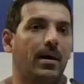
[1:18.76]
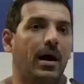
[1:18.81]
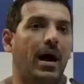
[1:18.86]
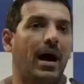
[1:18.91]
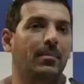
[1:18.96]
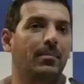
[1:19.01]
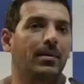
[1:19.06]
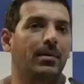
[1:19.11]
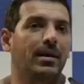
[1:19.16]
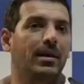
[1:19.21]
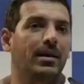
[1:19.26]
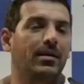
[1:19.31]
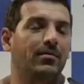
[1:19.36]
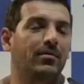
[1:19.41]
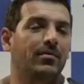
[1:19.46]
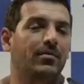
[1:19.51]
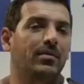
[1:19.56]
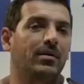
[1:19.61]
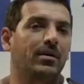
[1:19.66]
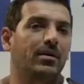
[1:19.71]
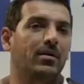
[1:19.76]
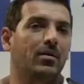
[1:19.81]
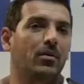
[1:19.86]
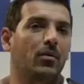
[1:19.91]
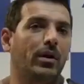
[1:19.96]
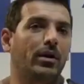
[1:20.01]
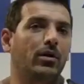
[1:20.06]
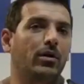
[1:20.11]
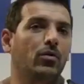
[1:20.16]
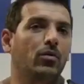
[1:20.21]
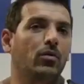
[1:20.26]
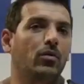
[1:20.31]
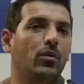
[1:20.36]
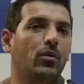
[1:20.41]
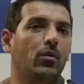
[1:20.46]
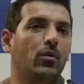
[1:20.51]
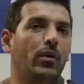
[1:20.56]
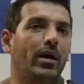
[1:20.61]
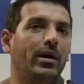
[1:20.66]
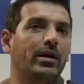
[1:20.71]
I believe when you
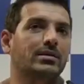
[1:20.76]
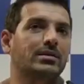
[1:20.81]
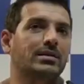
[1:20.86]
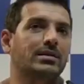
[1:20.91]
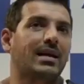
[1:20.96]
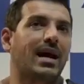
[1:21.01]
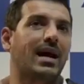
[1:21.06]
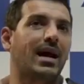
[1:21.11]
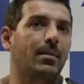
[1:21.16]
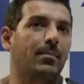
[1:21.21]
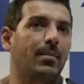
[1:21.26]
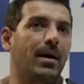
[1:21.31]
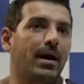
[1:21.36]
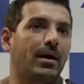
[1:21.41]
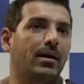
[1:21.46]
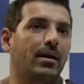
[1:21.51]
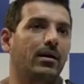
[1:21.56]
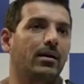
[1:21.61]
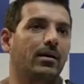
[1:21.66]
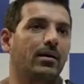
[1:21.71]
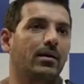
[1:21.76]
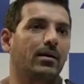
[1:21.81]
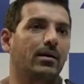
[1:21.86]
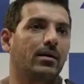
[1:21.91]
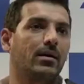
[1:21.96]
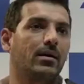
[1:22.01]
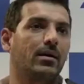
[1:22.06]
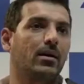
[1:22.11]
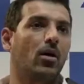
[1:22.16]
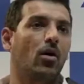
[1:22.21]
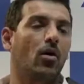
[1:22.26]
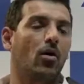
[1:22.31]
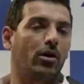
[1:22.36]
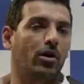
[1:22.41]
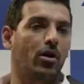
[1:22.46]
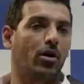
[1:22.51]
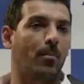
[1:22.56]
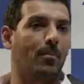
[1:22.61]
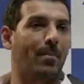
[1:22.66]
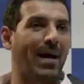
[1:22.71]
wear a sky bag
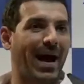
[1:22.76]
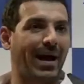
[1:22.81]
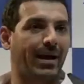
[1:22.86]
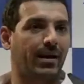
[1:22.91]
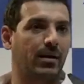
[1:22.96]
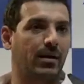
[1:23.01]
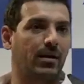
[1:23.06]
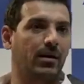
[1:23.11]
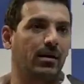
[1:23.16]
on your back,